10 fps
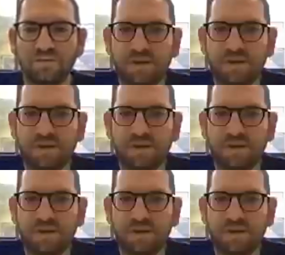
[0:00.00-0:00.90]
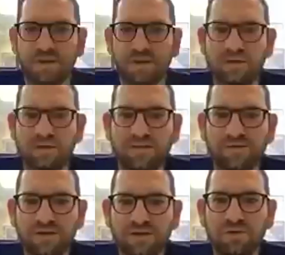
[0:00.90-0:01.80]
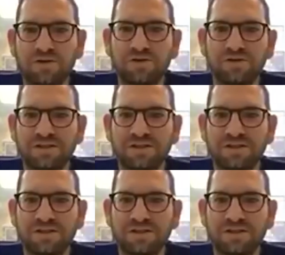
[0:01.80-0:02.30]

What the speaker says: takes me back to our first podcast that